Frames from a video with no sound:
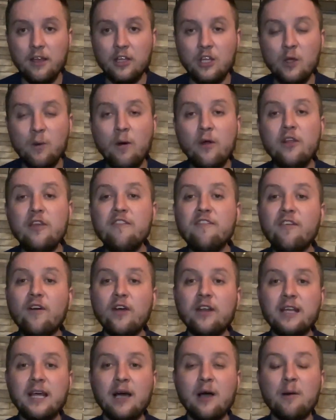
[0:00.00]
You only
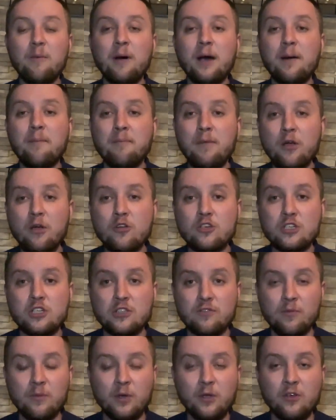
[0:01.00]
find out about emotions
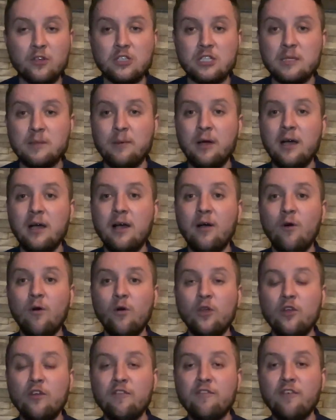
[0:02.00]
from a customer, or
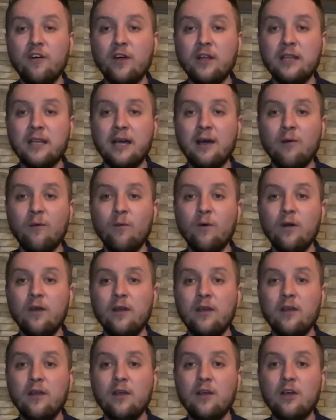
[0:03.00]
you find out
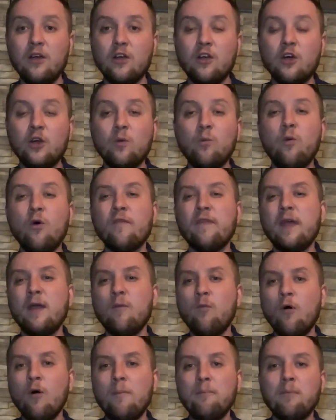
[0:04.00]
kind of what they
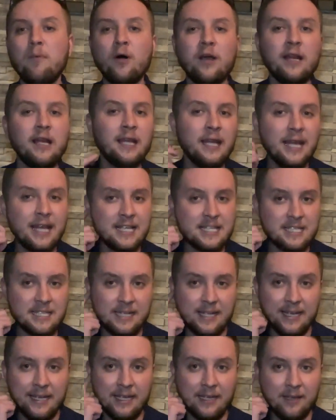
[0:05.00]
want by
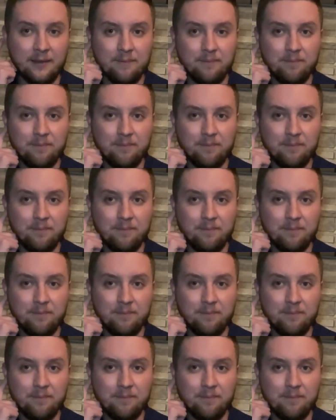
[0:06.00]
listening.